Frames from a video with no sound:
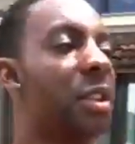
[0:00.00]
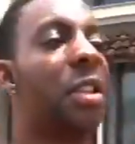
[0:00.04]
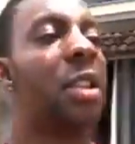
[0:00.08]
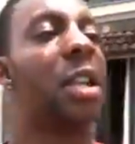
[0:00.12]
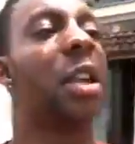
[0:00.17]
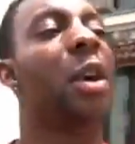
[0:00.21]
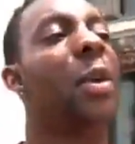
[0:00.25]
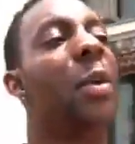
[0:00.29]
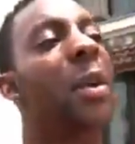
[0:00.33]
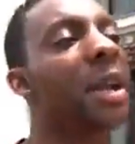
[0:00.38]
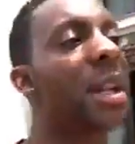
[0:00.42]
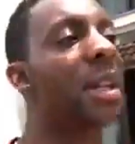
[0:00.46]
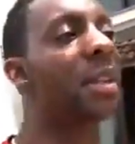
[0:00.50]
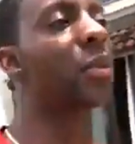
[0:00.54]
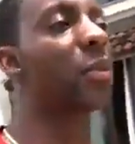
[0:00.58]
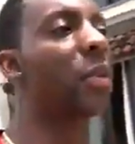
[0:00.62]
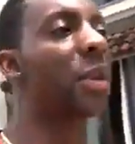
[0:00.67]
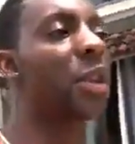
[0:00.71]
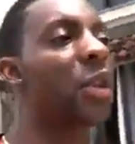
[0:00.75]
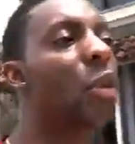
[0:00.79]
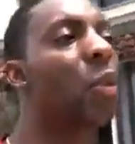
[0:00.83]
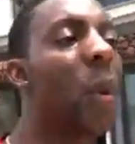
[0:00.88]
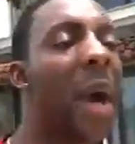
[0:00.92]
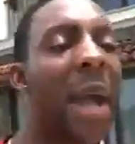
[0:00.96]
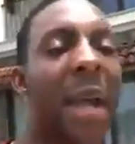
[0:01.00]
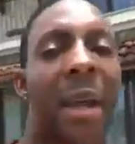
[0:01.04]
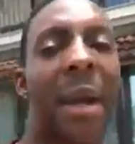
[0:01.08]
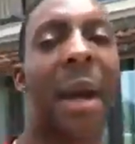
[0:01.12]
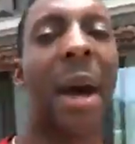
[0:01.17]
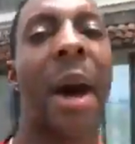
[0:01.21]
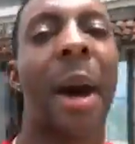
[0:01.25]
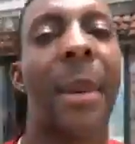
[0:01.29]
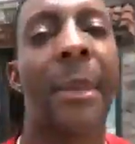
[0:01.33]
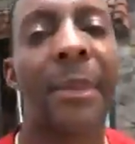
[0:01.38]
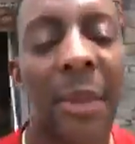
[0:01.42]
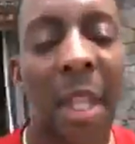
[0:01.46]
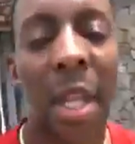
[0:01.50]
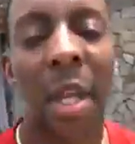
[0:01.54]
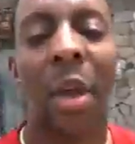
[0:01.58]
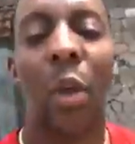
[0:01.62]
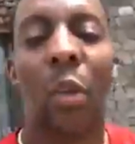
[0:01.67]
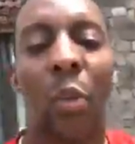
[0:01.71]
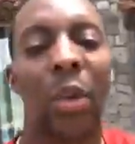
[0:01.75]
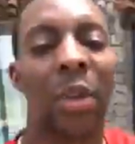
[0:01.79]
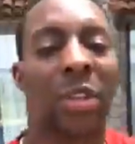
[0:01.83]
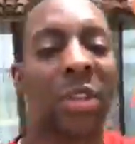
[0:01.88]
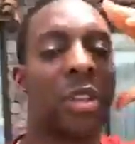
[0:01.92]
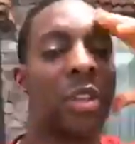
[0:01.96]
you do is when you wake up,
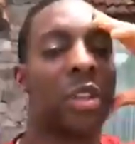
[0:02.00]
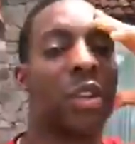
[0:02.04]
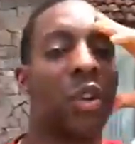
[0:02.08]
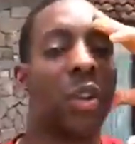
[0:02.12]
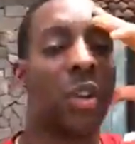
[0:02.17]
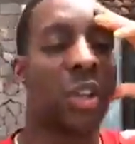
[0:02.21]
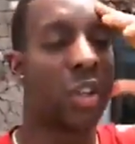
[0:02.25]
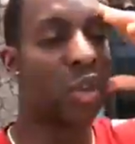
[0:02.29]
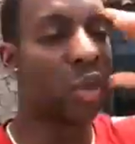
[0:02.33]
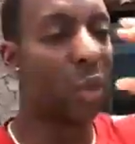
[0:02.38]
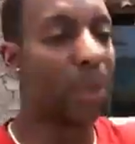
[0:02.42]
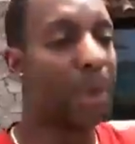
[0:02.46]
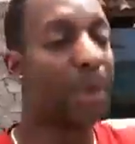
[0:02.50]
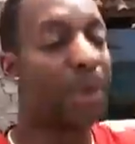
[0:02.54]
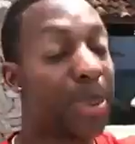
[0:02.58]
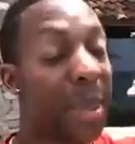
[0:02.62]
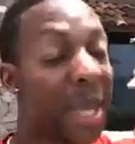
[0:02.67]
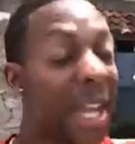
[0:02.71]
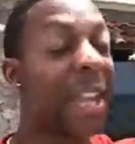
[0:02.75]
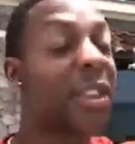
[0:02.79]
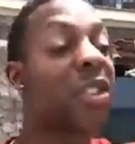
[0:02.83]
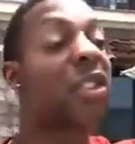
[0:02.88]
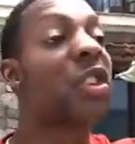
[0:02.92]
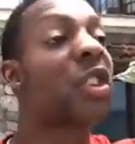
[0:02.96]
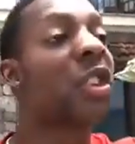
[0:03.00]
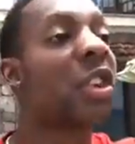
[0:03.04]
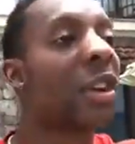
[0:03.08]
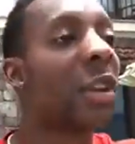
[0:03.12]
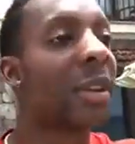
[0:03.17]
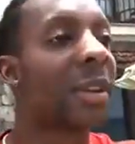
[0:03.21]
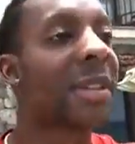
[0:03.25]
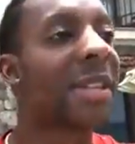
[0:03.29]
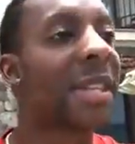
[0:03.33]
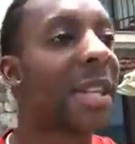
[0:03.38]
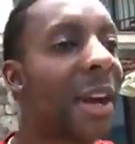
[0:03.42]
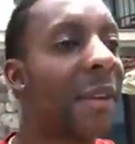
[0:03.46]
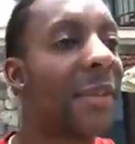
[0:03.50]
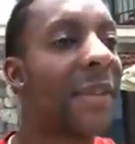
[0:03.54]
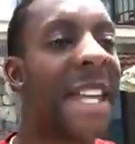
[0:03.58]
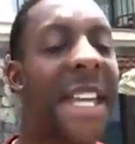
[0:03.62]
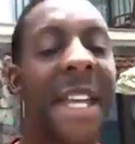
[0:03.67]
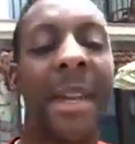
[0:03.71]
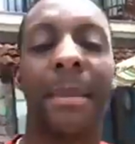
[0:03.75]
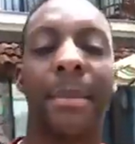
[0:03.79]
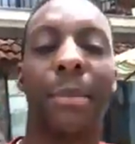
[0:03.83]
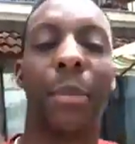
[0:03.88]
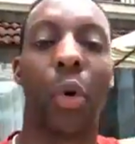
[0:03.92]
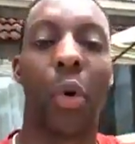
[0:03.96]
what you do is you picture yourself
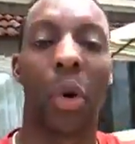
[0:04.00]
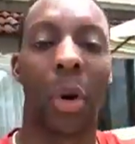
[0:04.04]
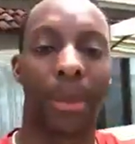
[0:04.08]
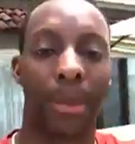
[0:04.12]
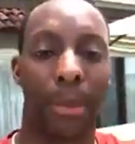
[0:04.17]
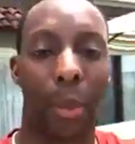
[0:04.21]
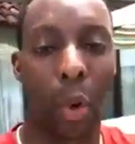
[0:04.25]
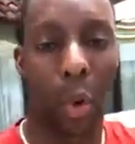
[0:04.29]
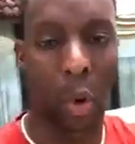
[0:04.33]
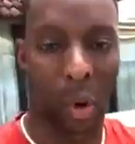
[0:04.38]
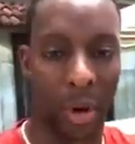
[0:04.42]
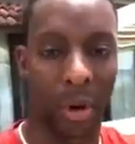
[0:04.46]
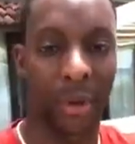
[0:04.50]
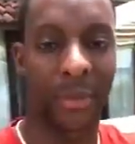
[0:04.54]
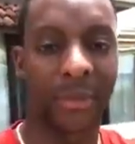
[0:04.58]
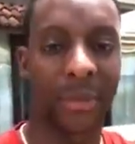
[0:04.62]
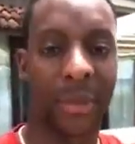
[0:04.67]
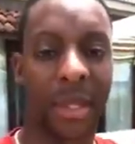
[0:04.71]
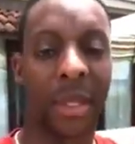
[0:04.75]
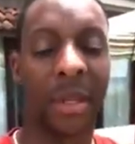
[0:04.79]
in Bora Bora.